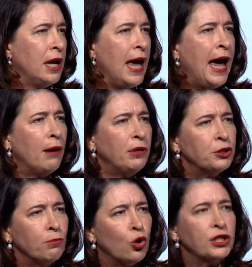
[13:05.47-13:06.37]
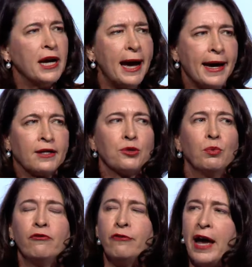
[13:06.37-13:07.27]
How much more tax
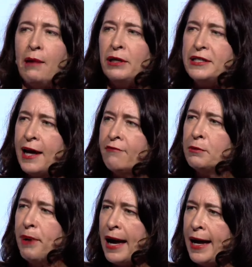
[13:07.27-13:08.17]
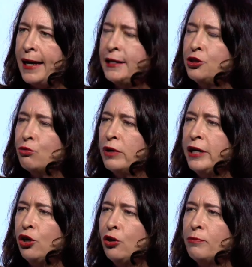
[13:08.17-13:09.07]
would families have to pay to
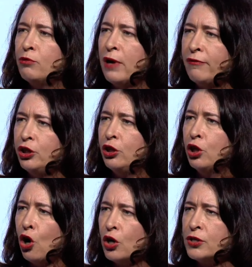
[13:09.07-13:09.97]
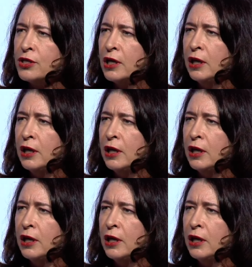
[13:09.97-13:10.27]
recoup the revenue lost